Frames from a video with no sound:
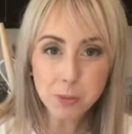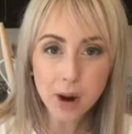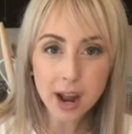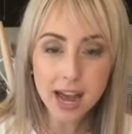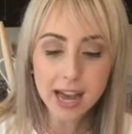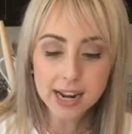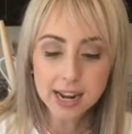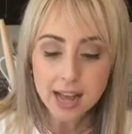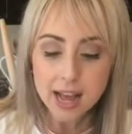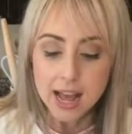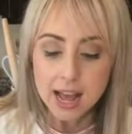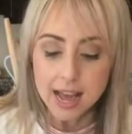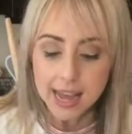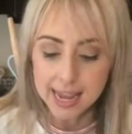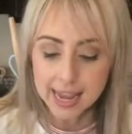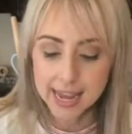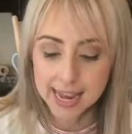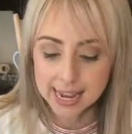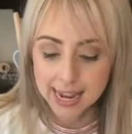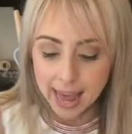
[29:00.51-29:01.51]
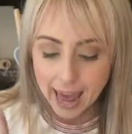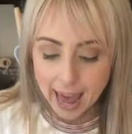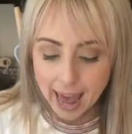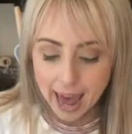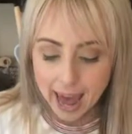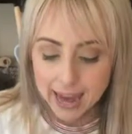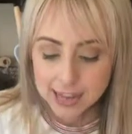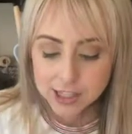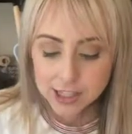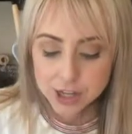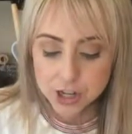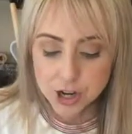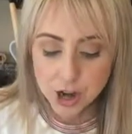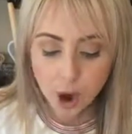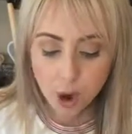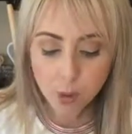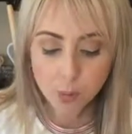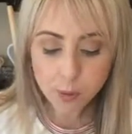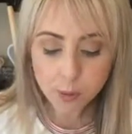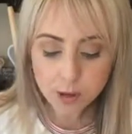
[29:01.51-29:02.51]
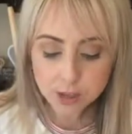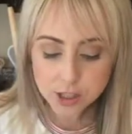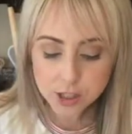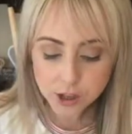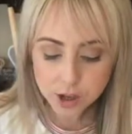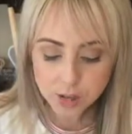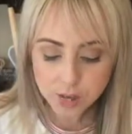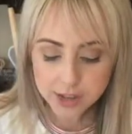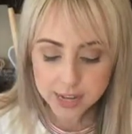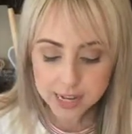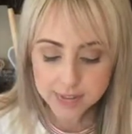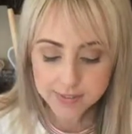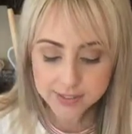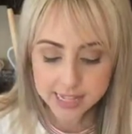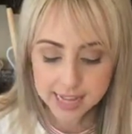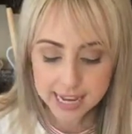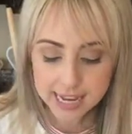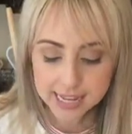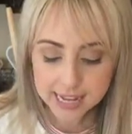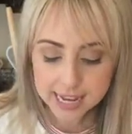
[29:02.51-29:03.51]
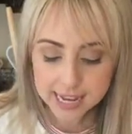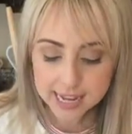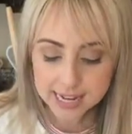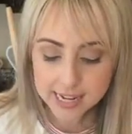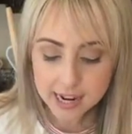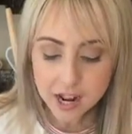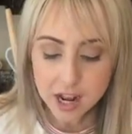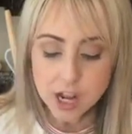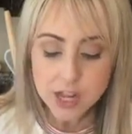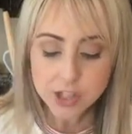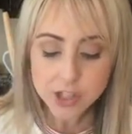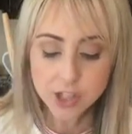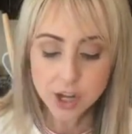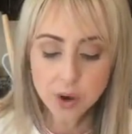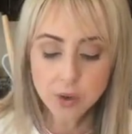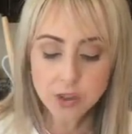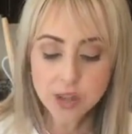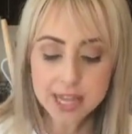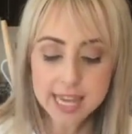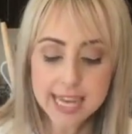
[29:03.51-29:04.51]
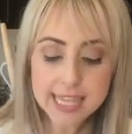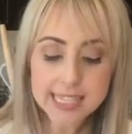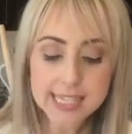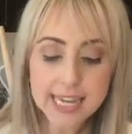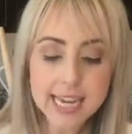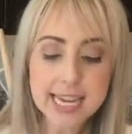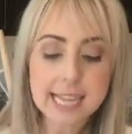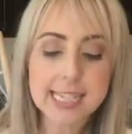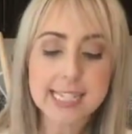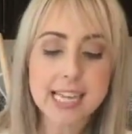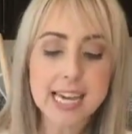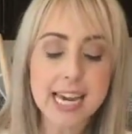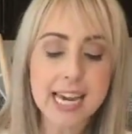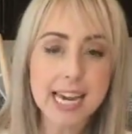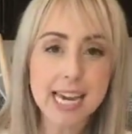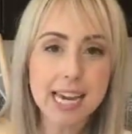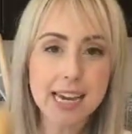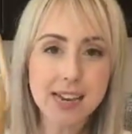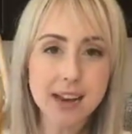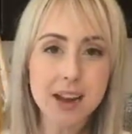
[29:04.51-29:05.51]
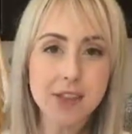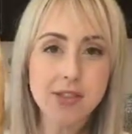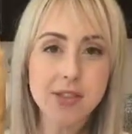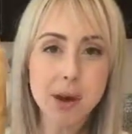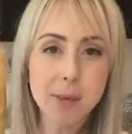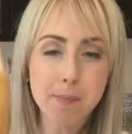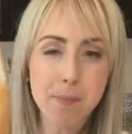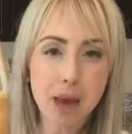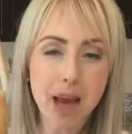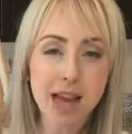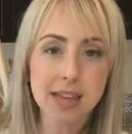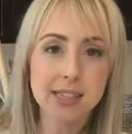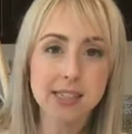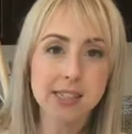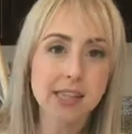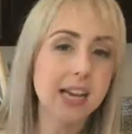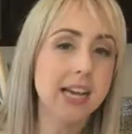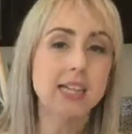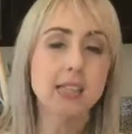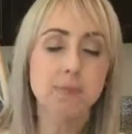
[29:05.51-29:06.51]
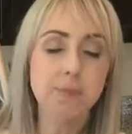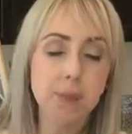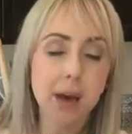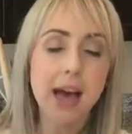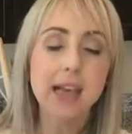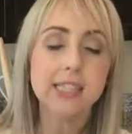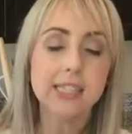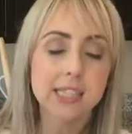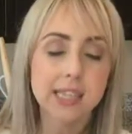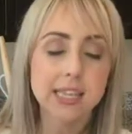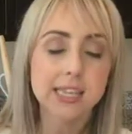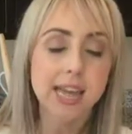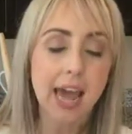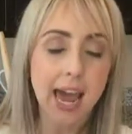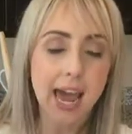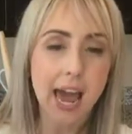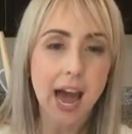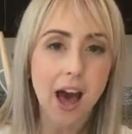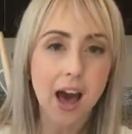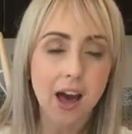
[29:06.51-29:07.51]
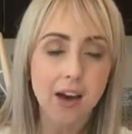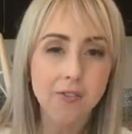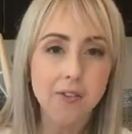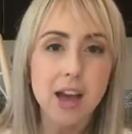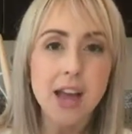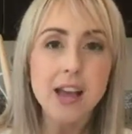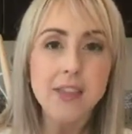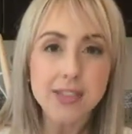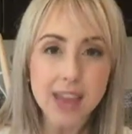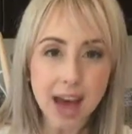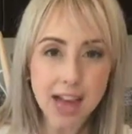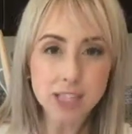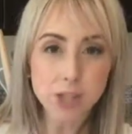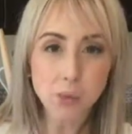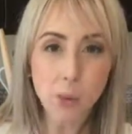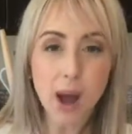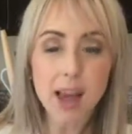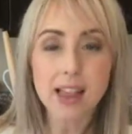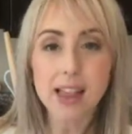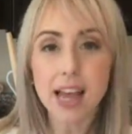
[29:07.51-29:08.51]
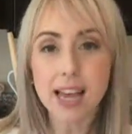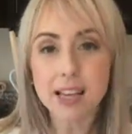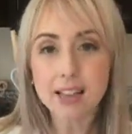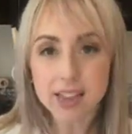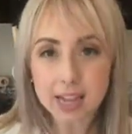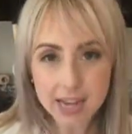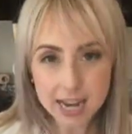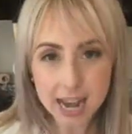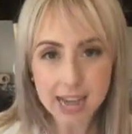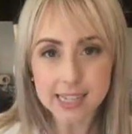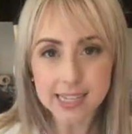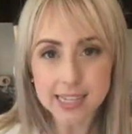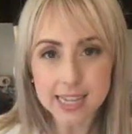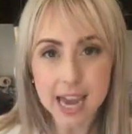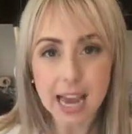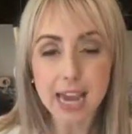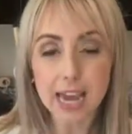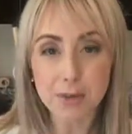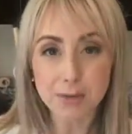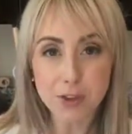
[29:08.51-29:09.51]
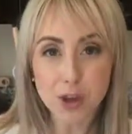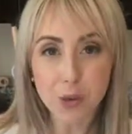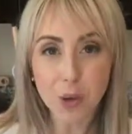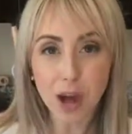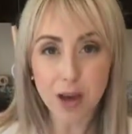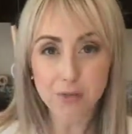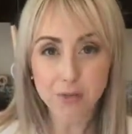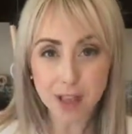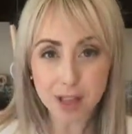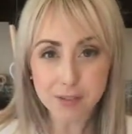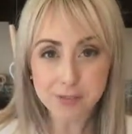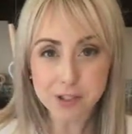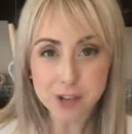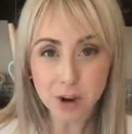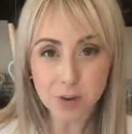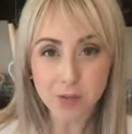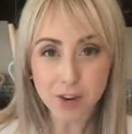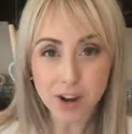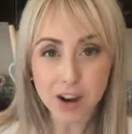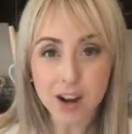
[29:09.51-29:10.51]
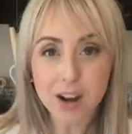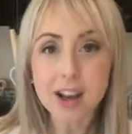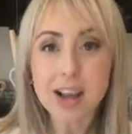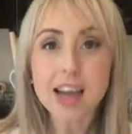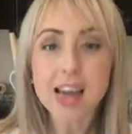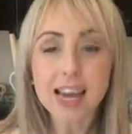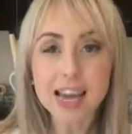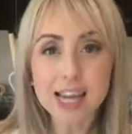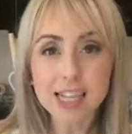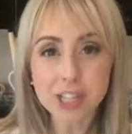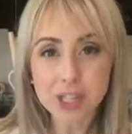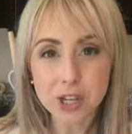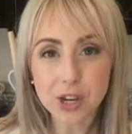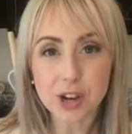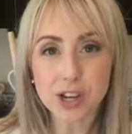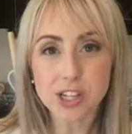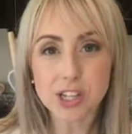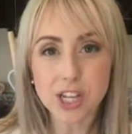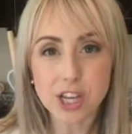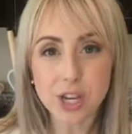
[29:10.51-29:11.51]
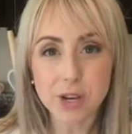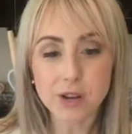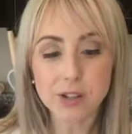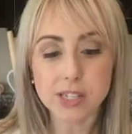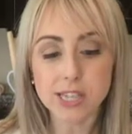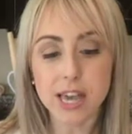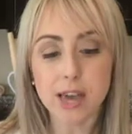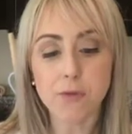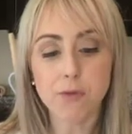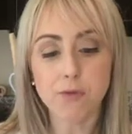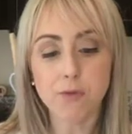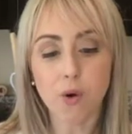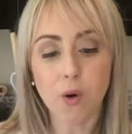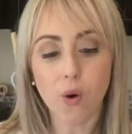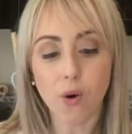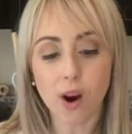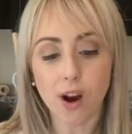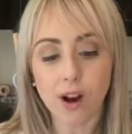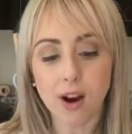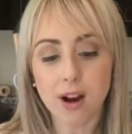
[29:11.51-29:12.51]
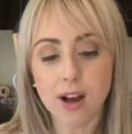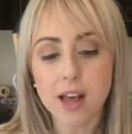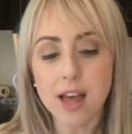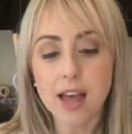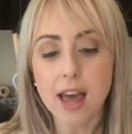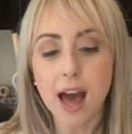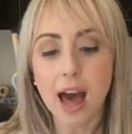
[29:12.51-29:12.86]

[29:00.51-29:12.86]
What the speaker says: bread. It has no preservatives in it. So this is eaten the best, it's best the day of. That's why like the next day, if you have leftover, it's good to use it for